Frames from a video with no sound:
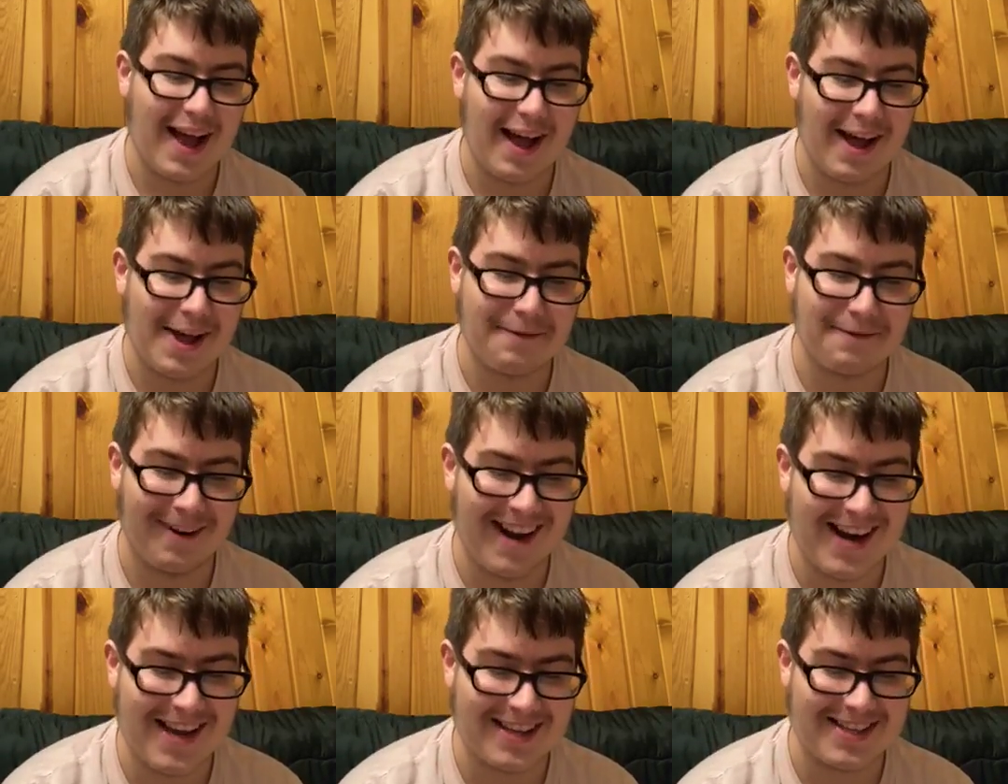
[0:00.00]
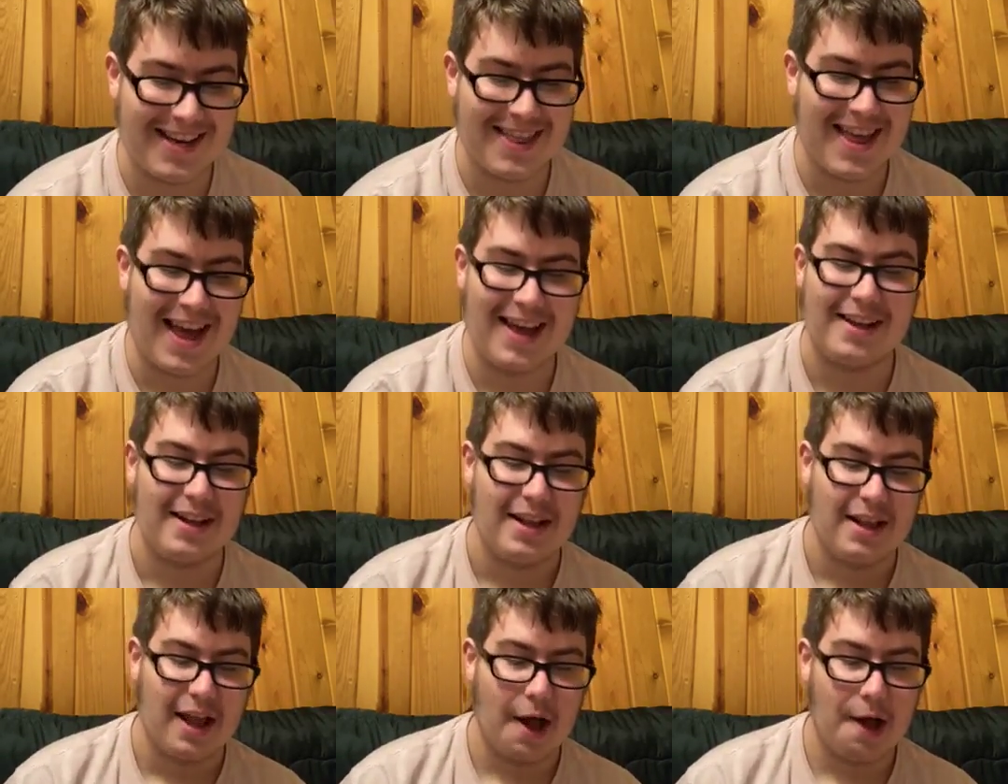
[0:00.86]
Uh, forget I said that.
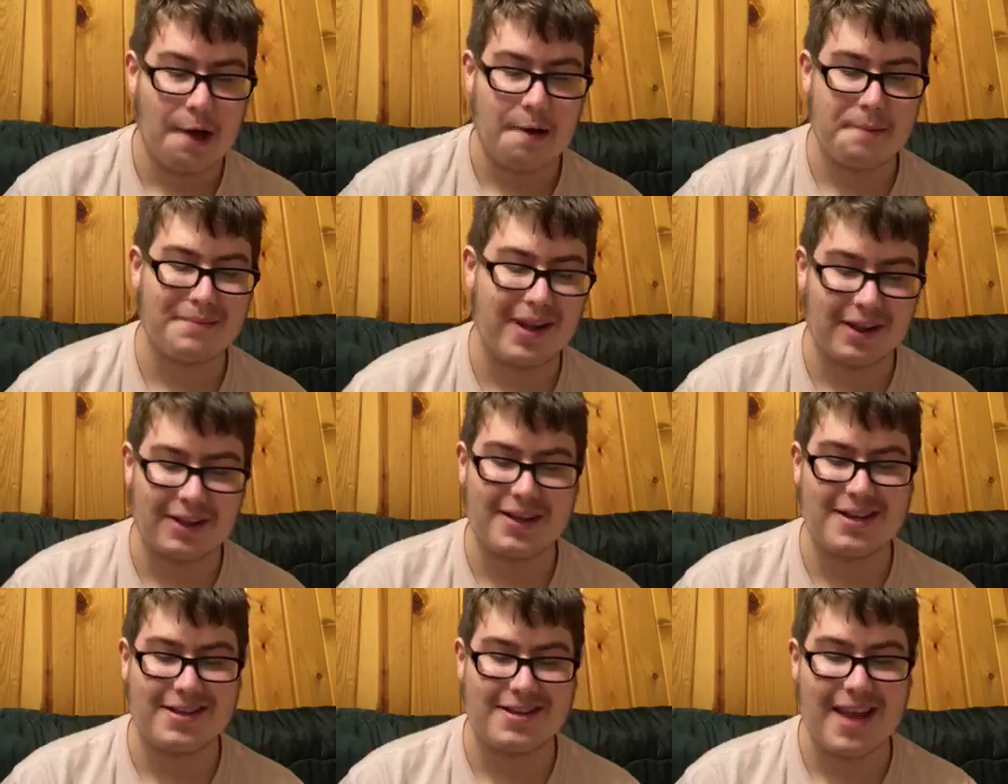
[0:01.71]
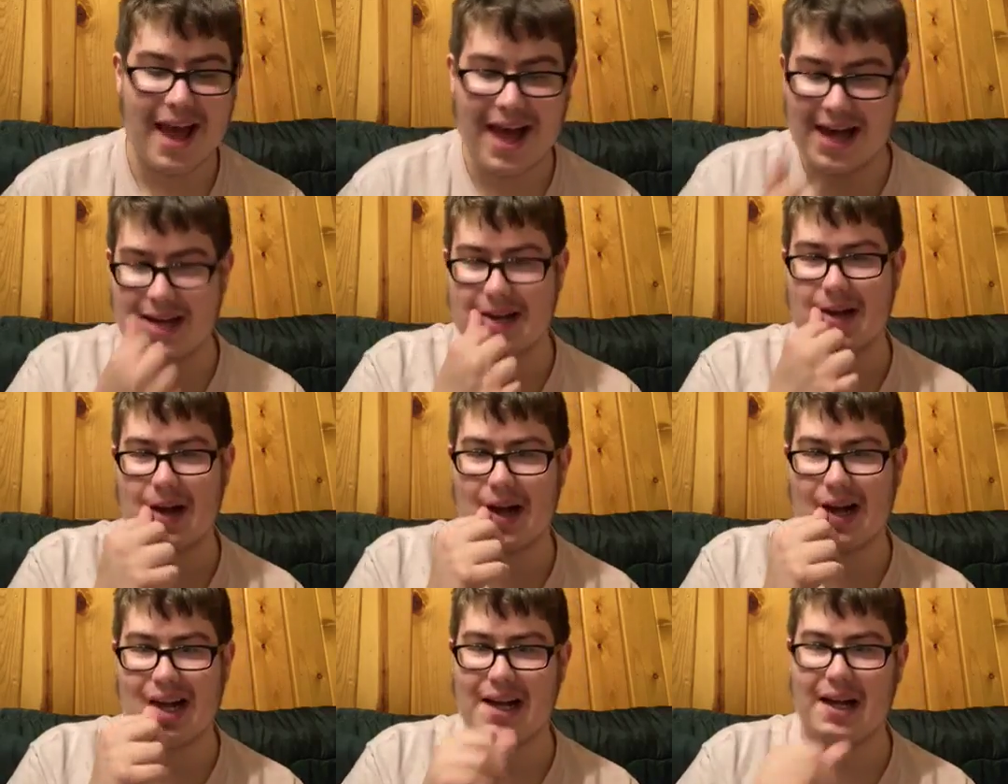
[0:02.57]
Uh, Melanie's dad,
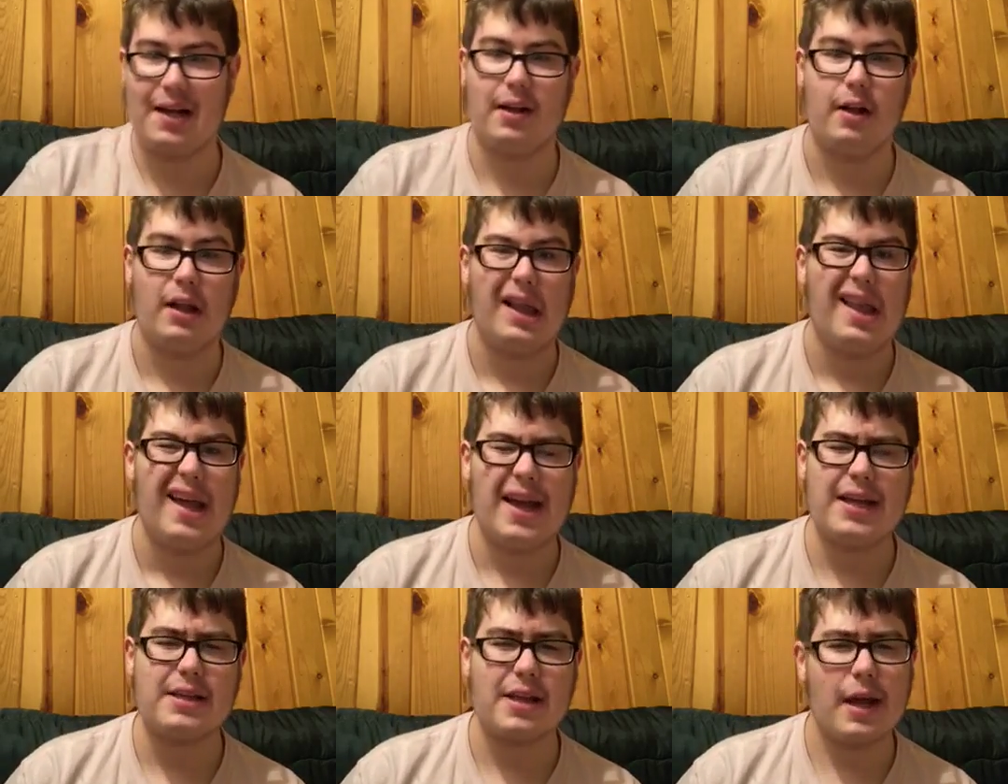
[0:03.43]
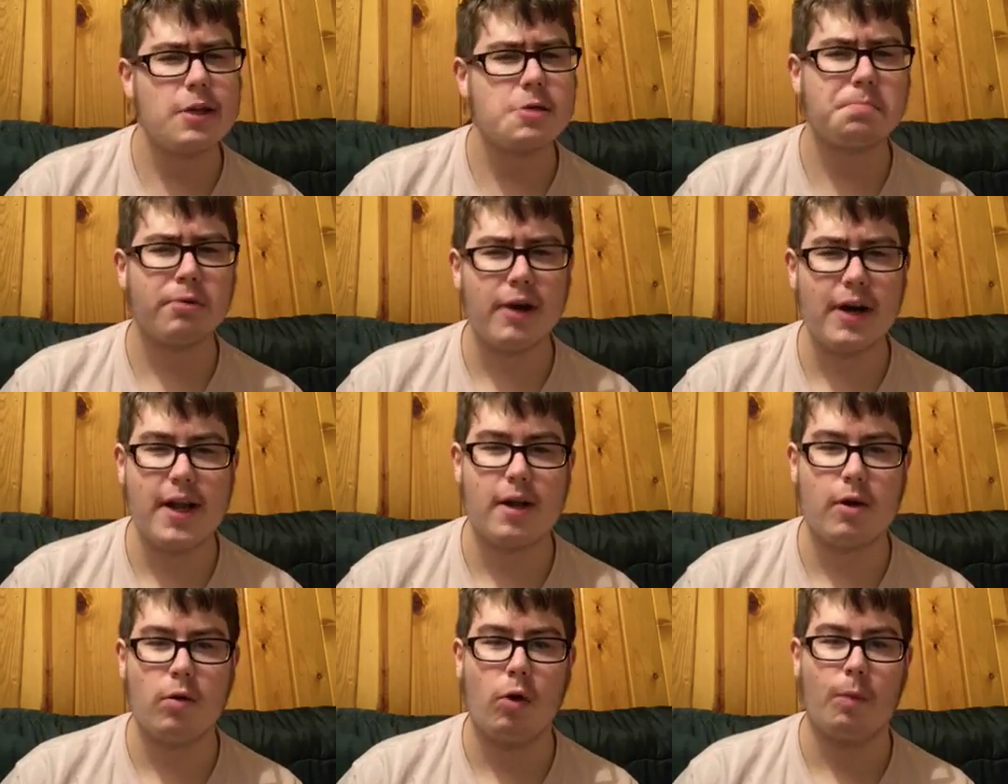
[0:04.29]
uh, it's, it's pretty
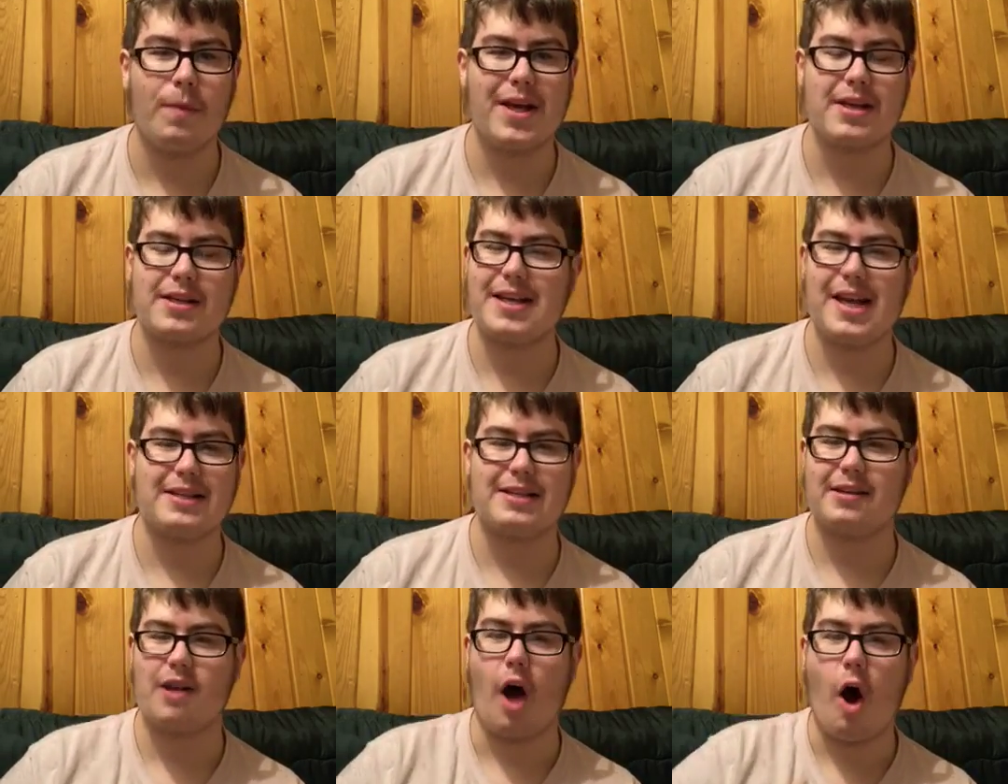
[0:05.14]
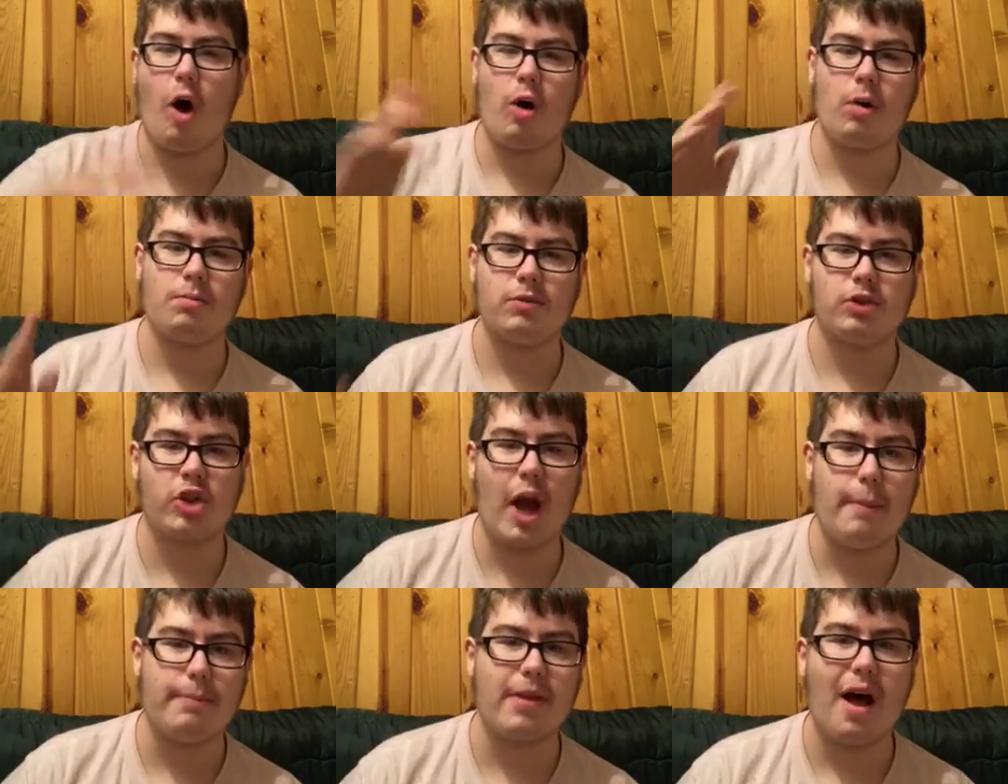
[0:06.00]
cool because he gets his arm
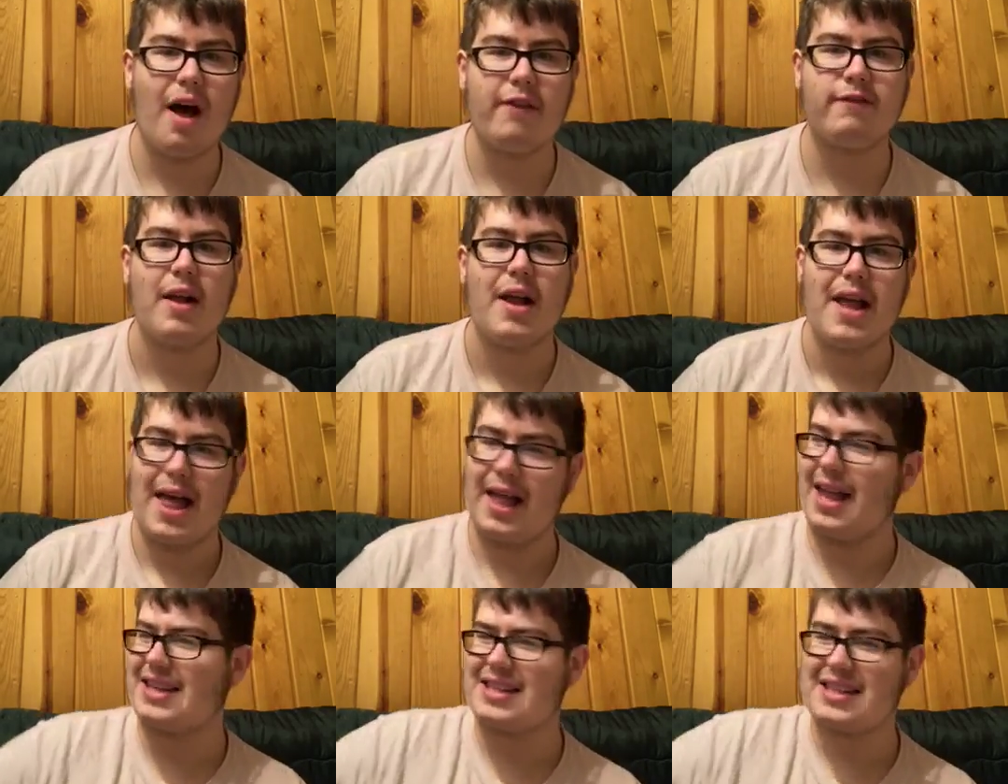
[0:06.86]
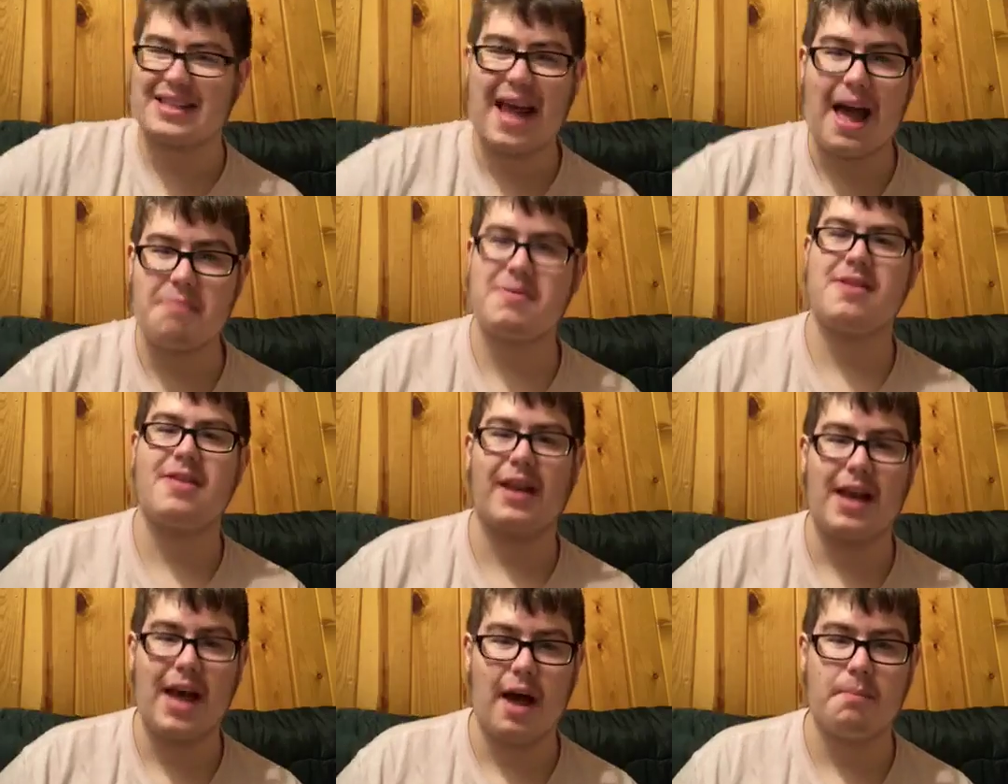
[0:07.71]
chopped off and gets stabbed in
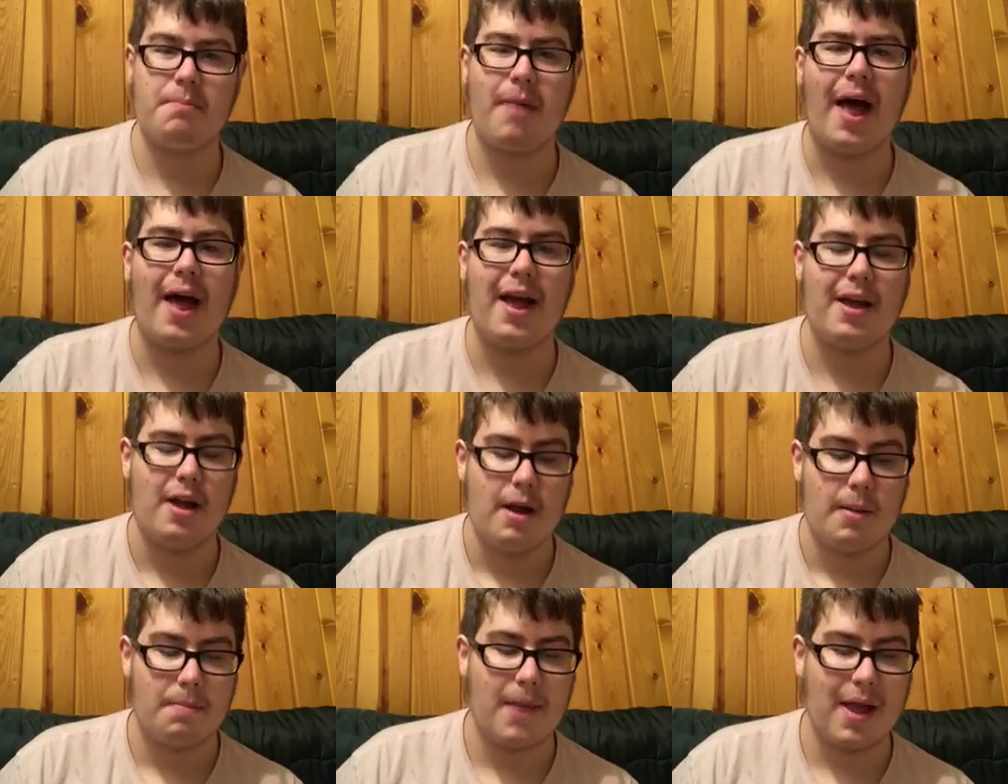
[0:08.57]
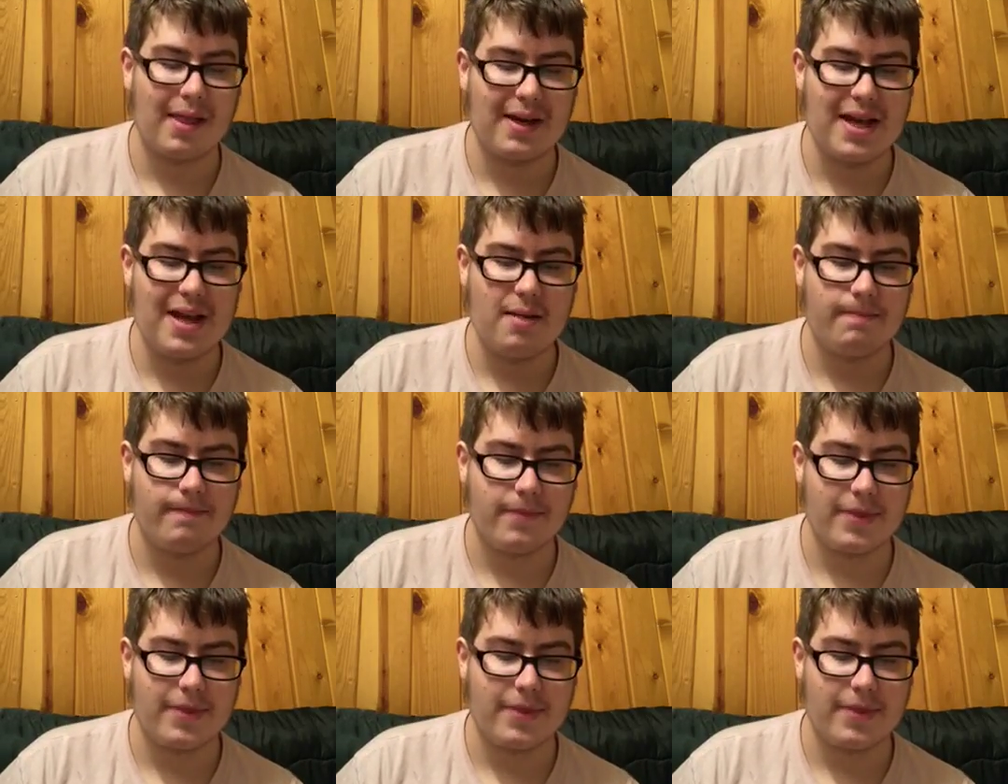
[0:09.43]
the gut by Melanie.